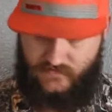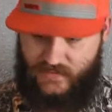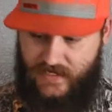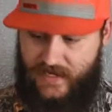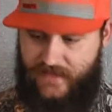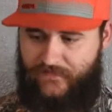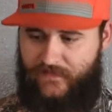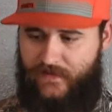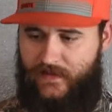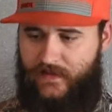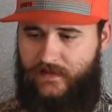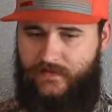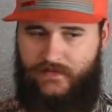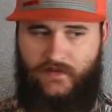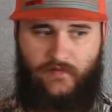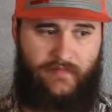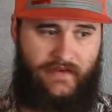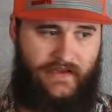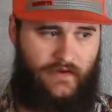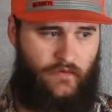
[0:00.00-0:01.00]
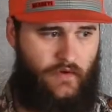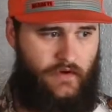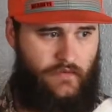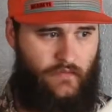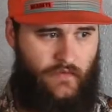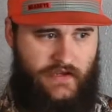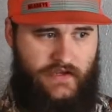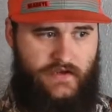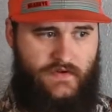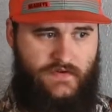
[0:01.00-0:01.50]
and then the big one
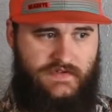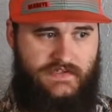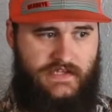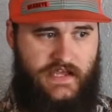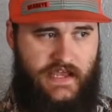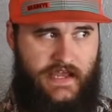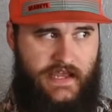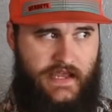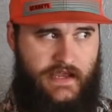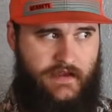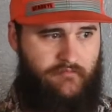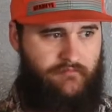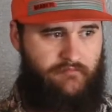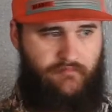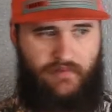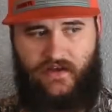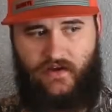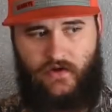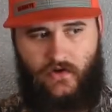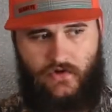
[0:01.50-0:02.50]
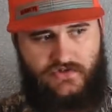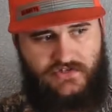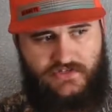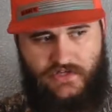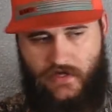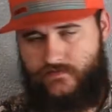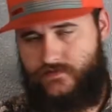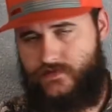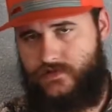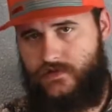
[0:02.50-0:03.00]
we use a bigger
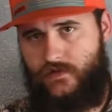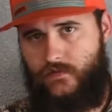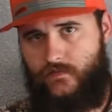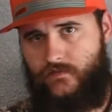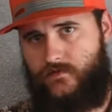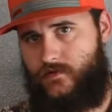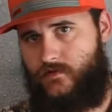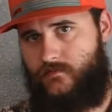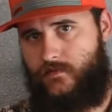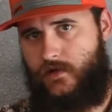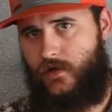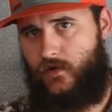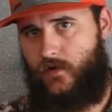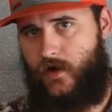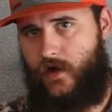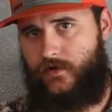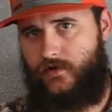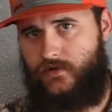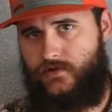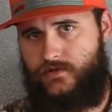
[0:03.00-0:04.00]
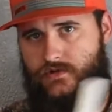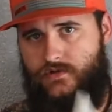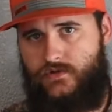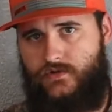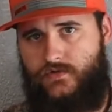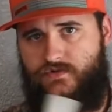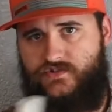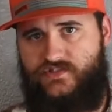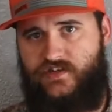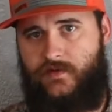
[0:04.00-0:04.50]
stuffed tube for the meat grinder to
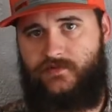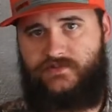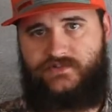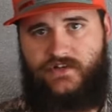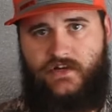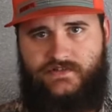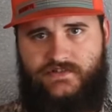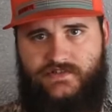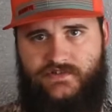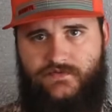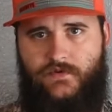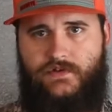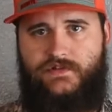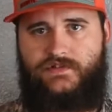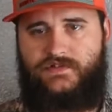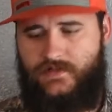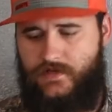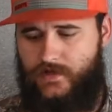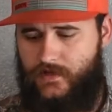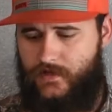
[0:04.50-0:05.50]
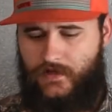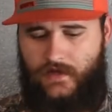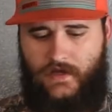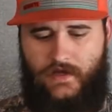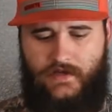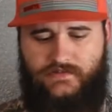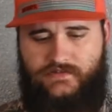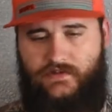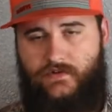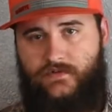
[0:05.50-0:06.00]
do summer sausage ones.
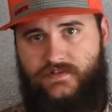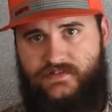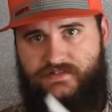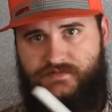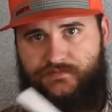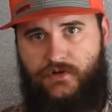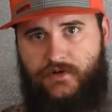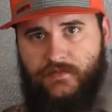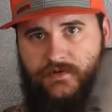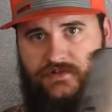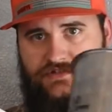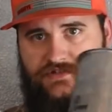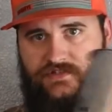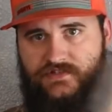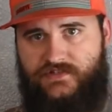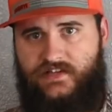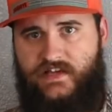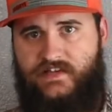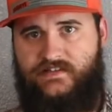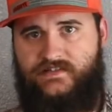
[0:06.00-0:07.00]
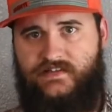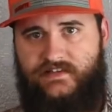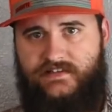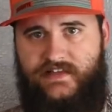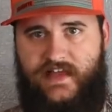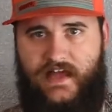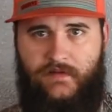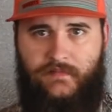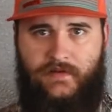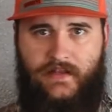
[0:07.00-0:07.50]
So this pretty much just stays like
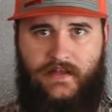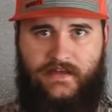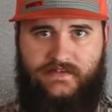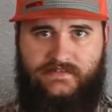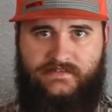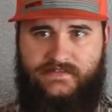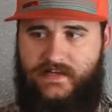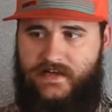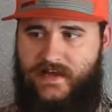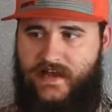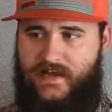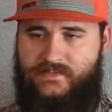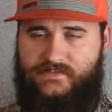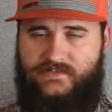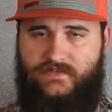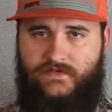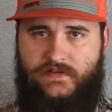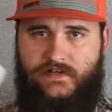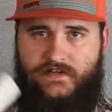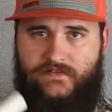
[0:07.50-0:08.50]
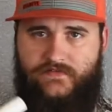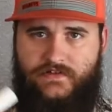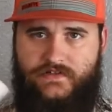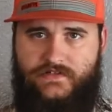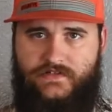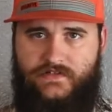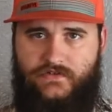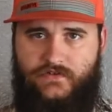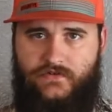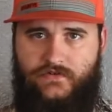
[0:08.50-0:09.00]
that. But like I said, it has 3 different
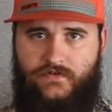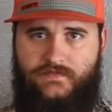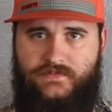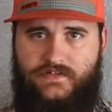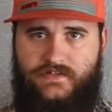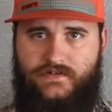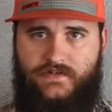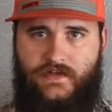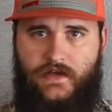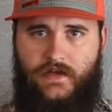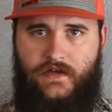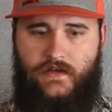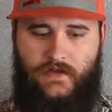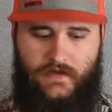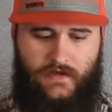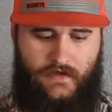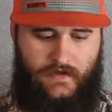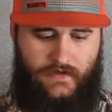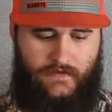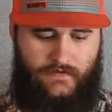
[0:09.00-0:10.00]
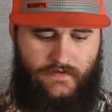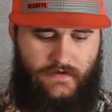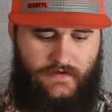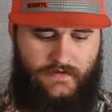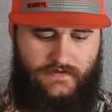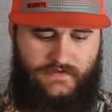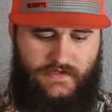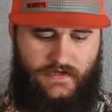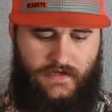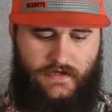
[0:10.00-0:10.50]
tubes.
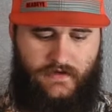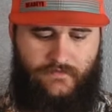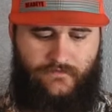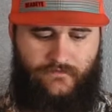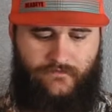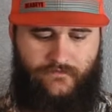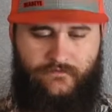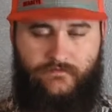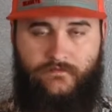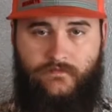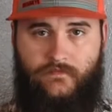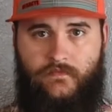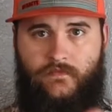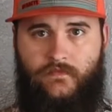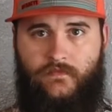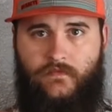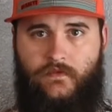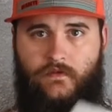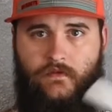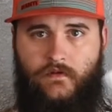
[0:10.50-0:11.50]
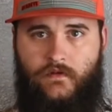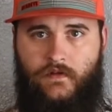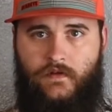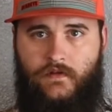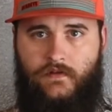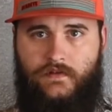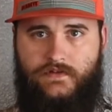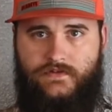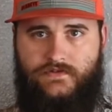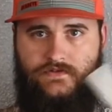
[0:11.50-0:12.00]
There's
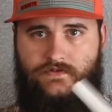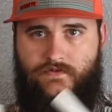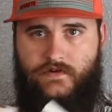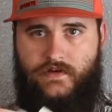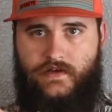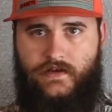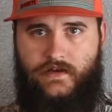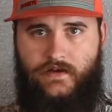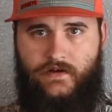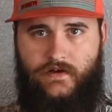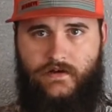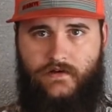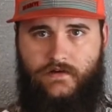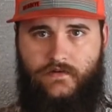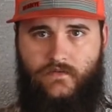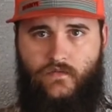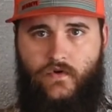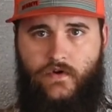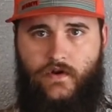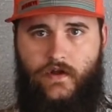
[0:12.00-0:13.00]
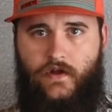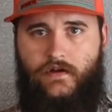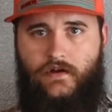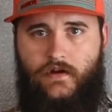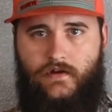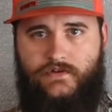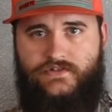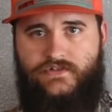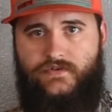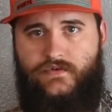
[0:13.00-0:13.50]
3 here and 1 on,
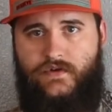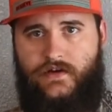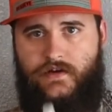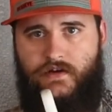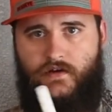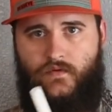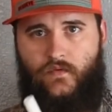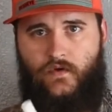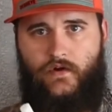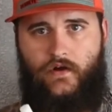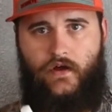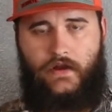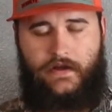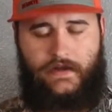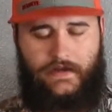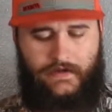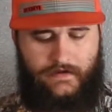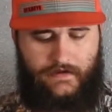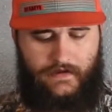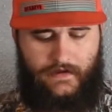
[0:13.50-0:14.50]
or 2 here and 1 on it.